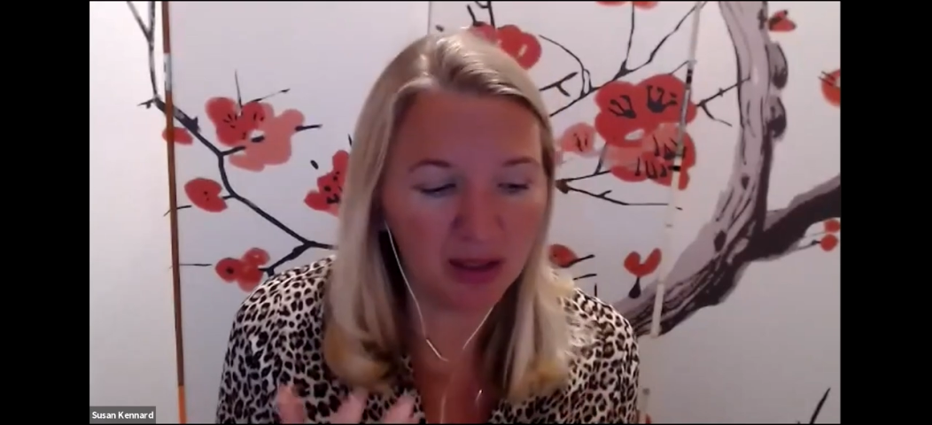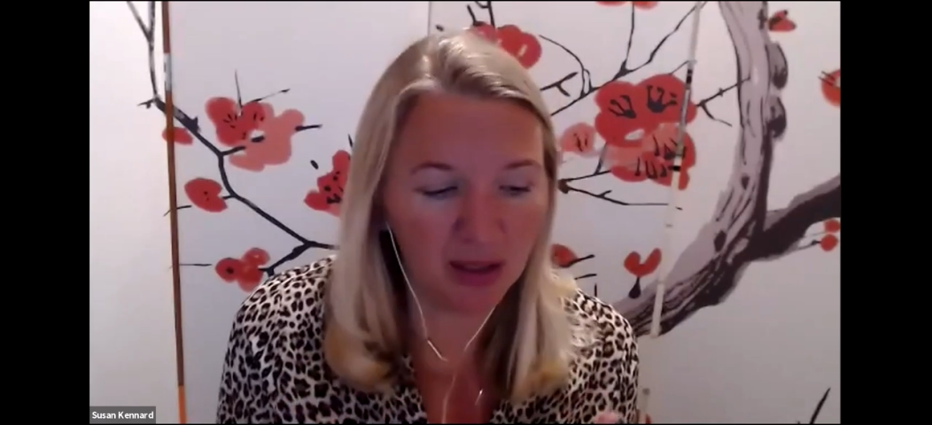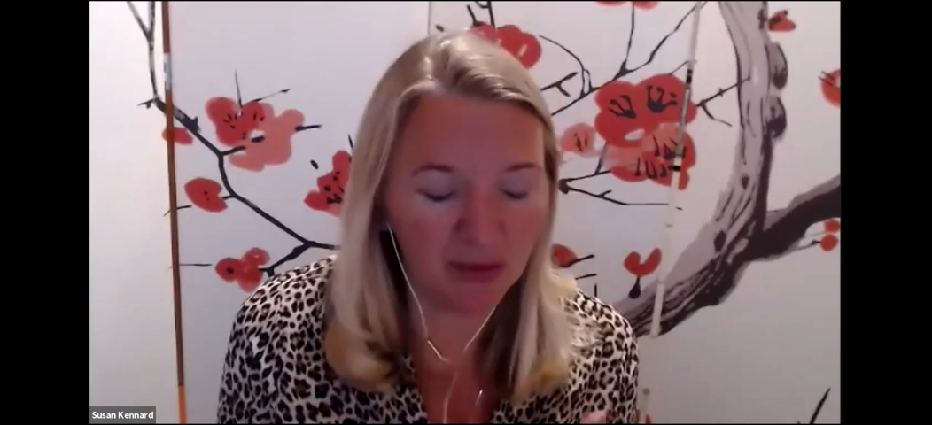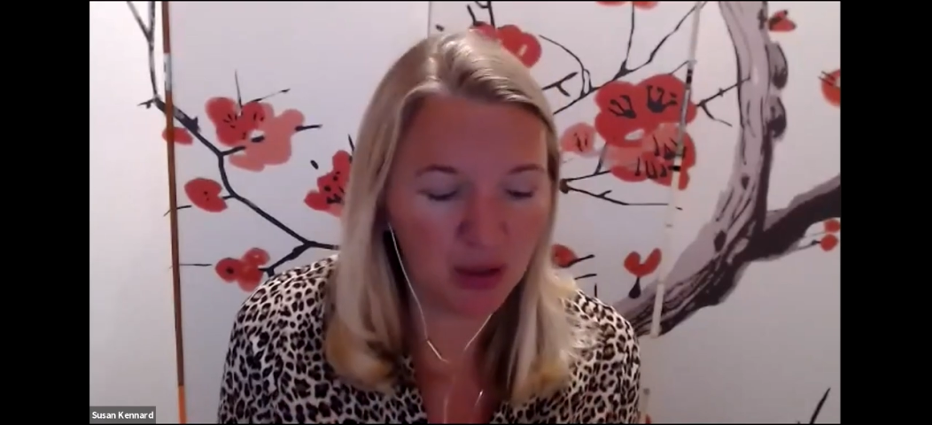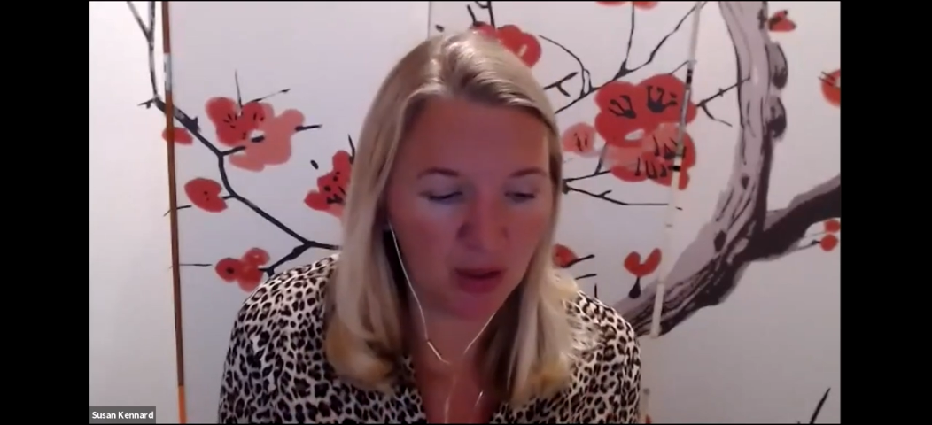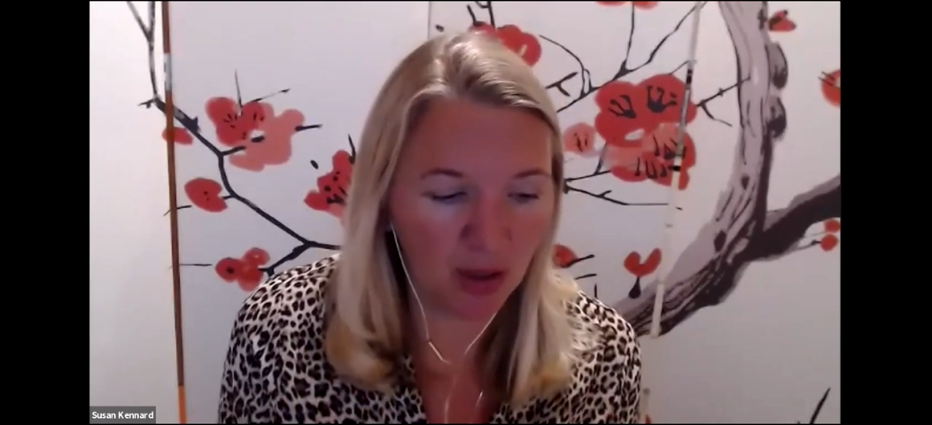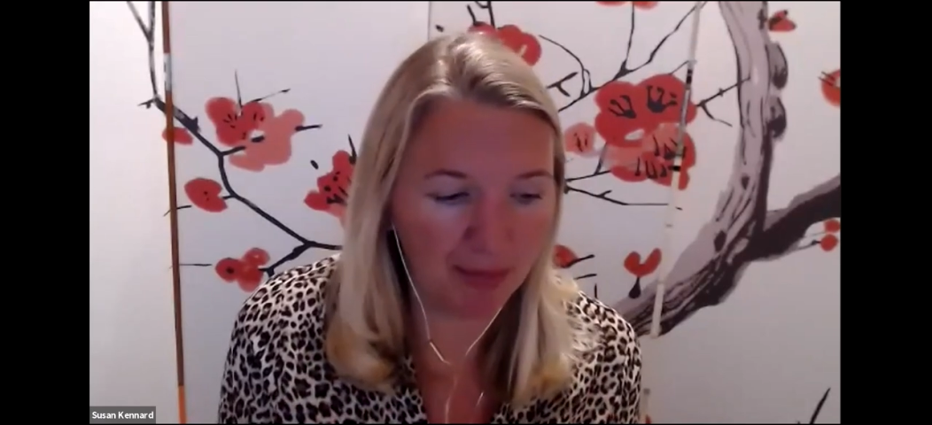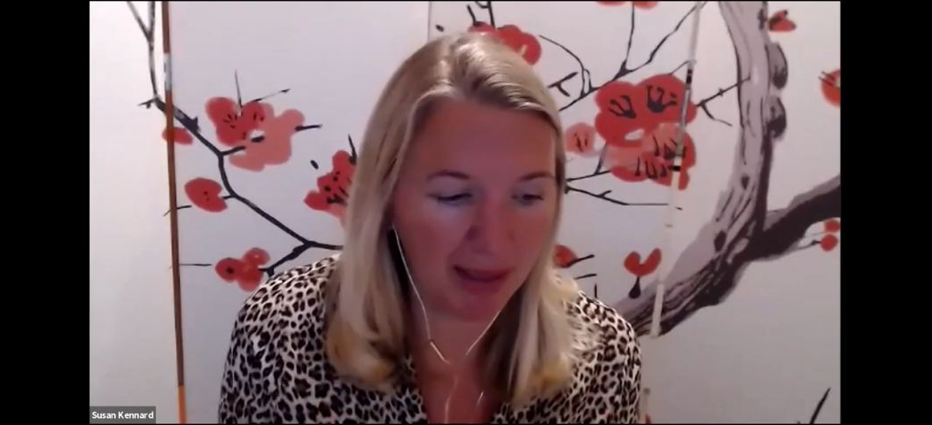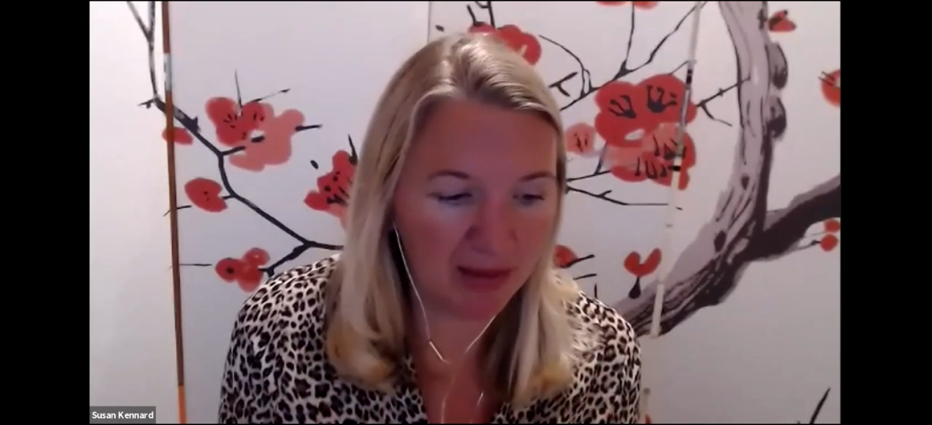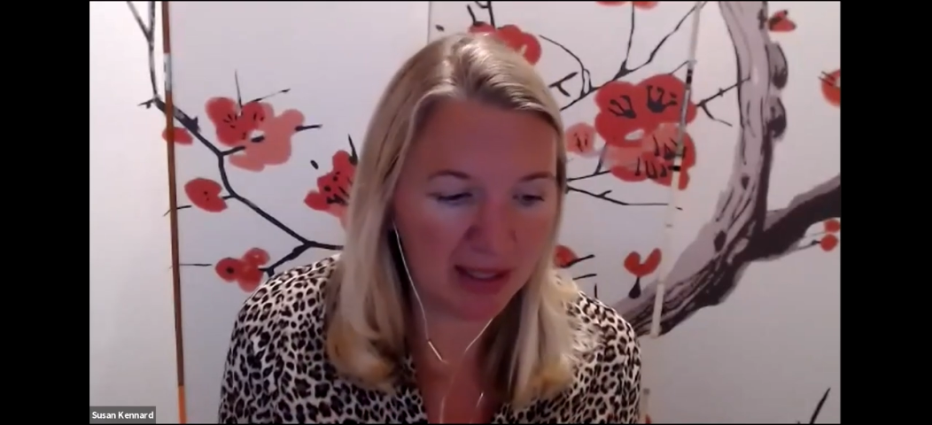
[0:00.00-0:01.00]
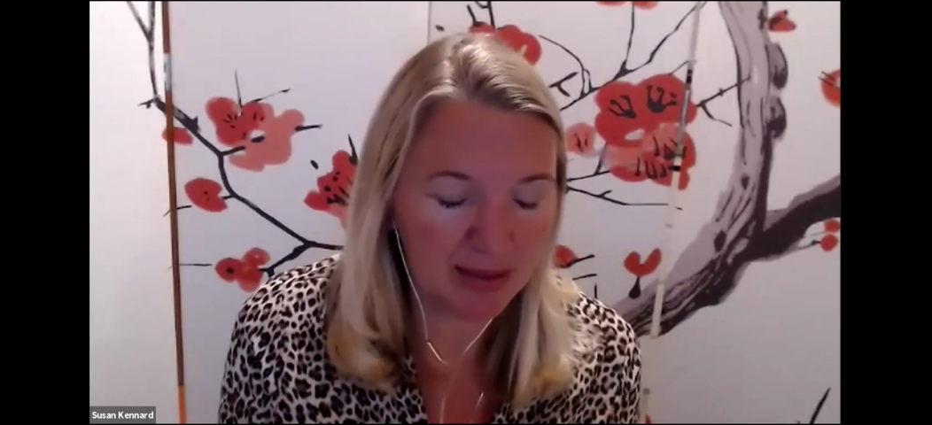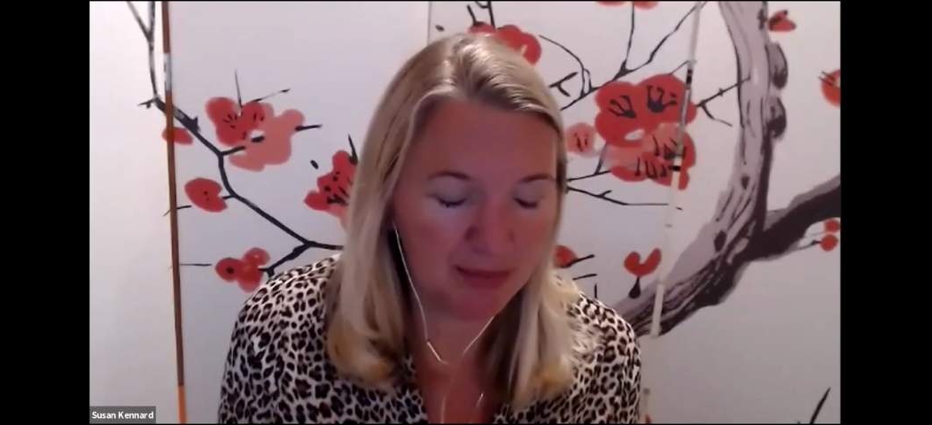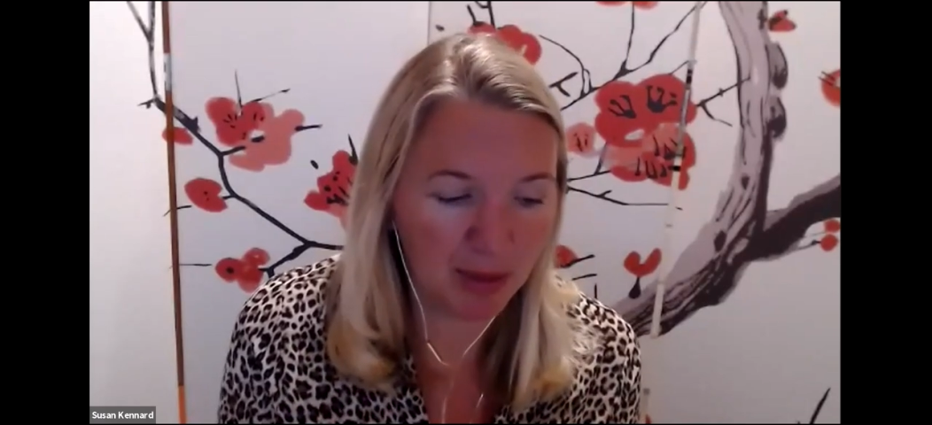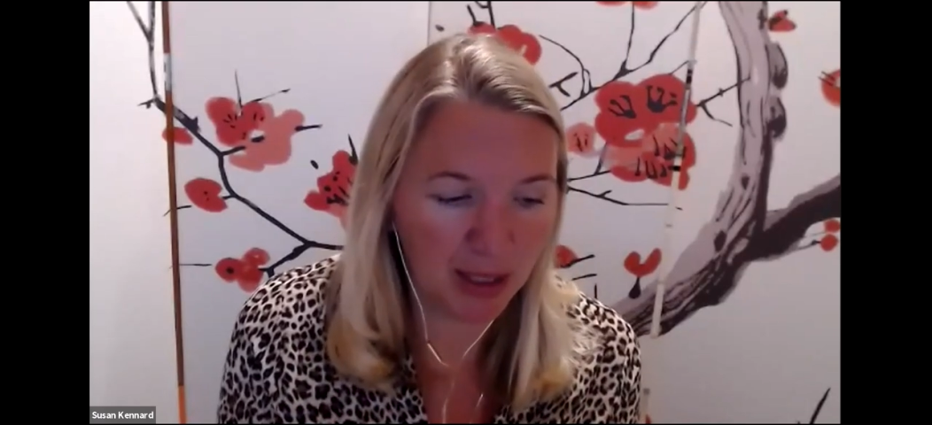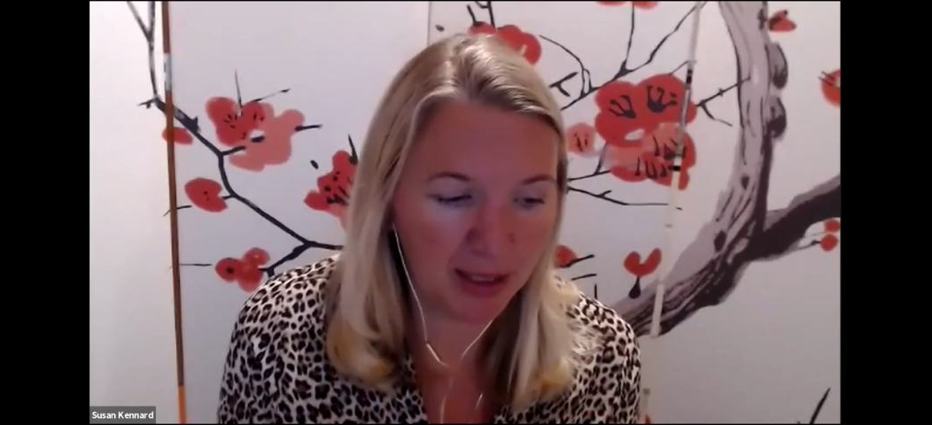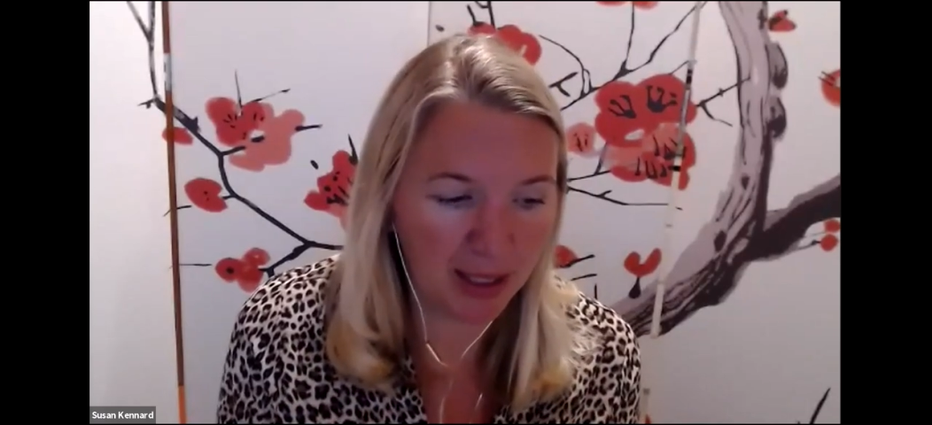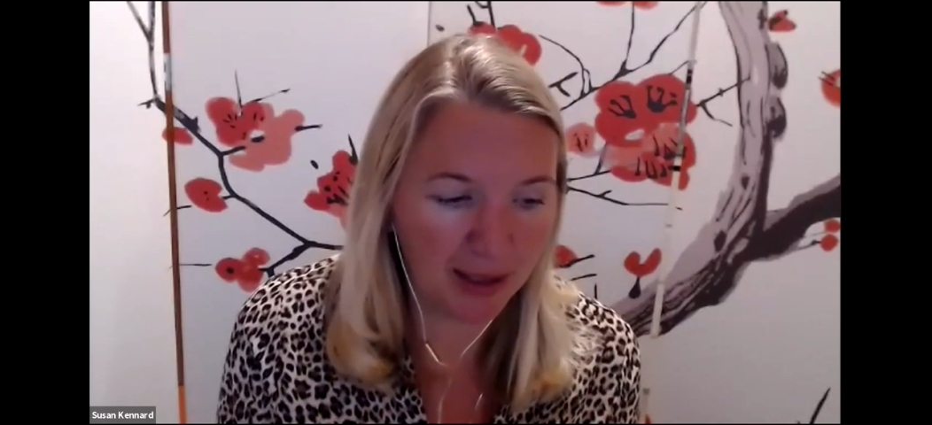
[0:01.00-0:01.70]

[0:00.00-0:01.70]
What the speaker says: know if you know about this, but